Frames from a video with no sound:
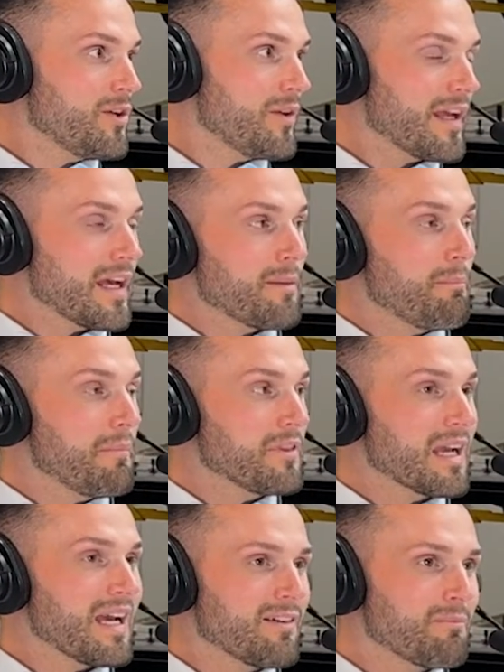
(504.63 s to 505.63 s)
You know, the
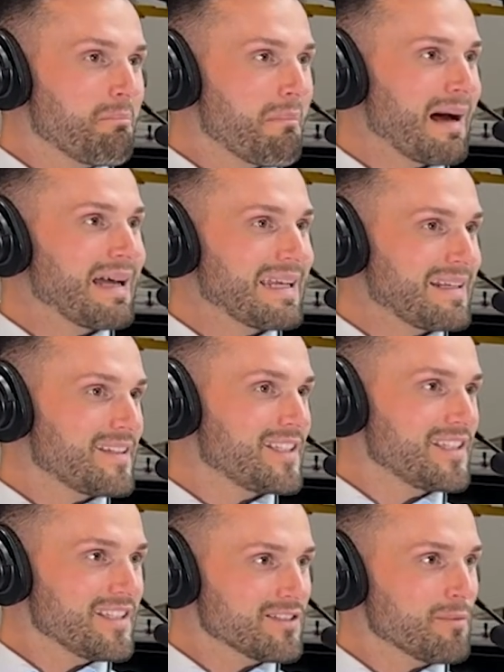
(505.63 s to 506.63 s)
kind of mind, the
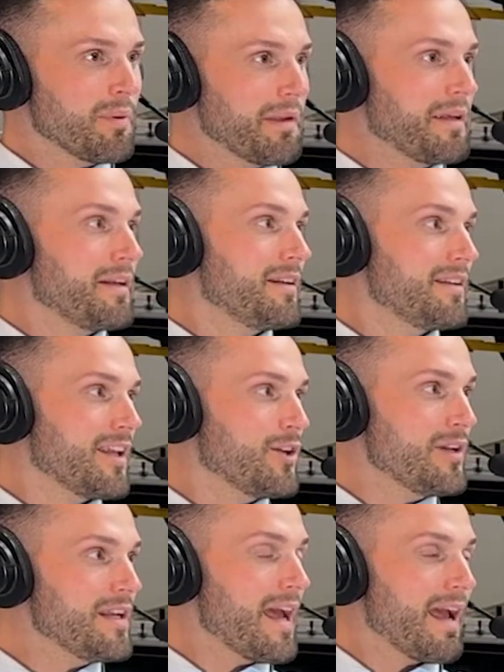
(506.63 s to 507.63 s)
discipline that you
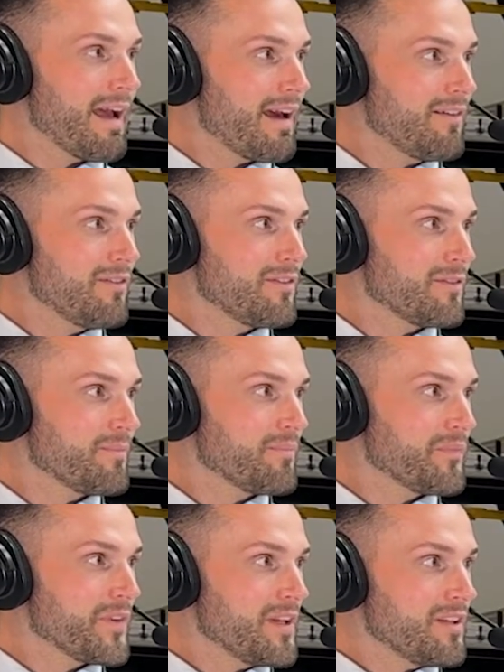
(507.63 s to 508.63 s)
need to have
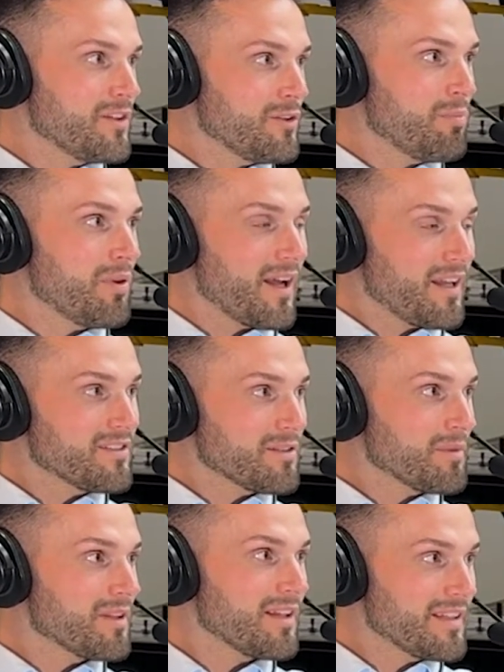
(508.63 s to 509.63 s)
to apply to
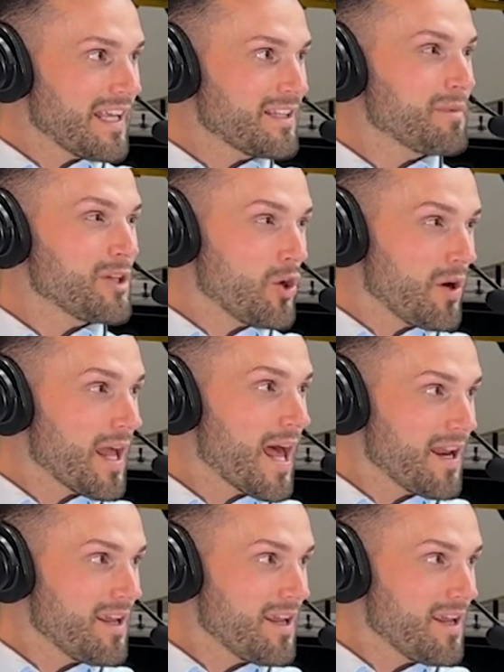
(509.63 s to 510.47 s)
something like that, to be good at